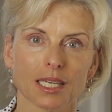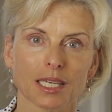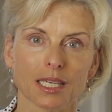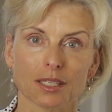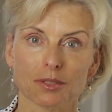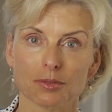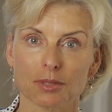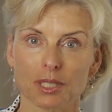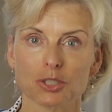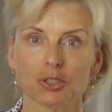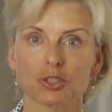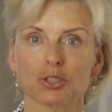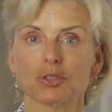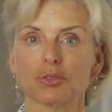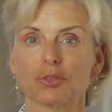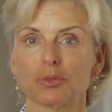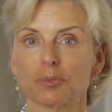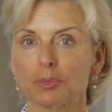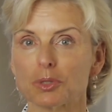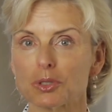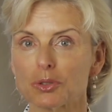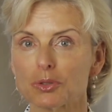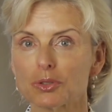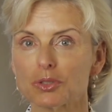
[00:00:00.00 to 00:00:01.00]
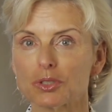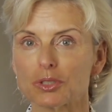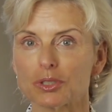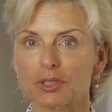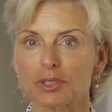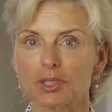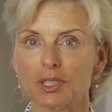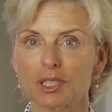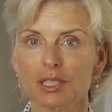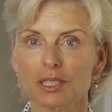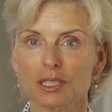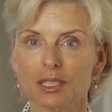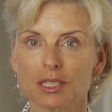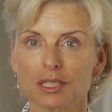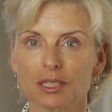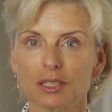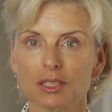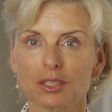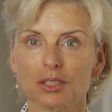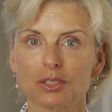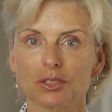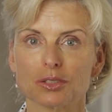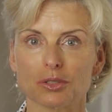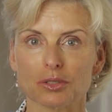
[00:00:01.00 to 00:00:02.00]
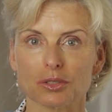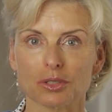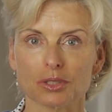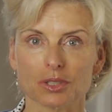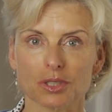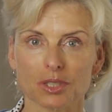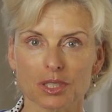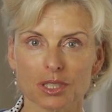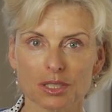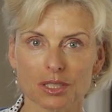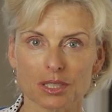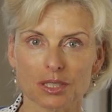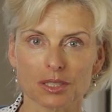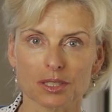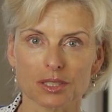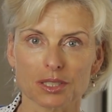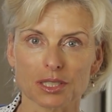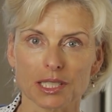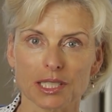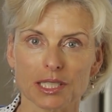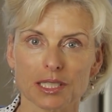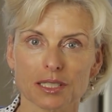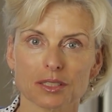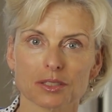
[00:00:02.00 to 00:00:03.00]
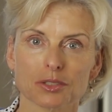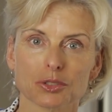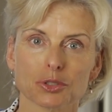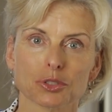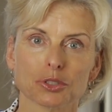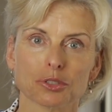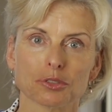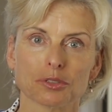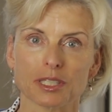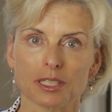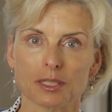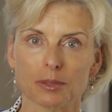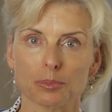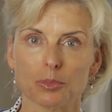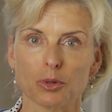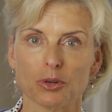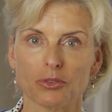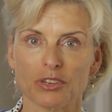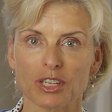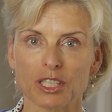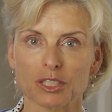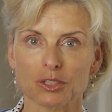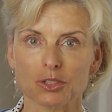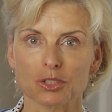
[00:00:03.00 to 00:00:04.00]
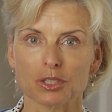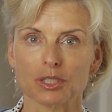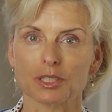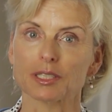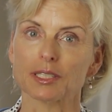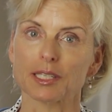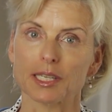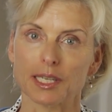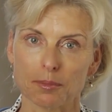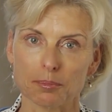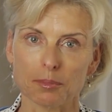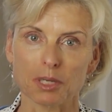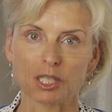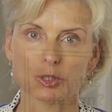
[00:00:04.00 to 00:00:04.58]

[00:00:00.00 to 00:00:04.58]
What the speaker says: It ranges from user assistance to consistency to error prevention and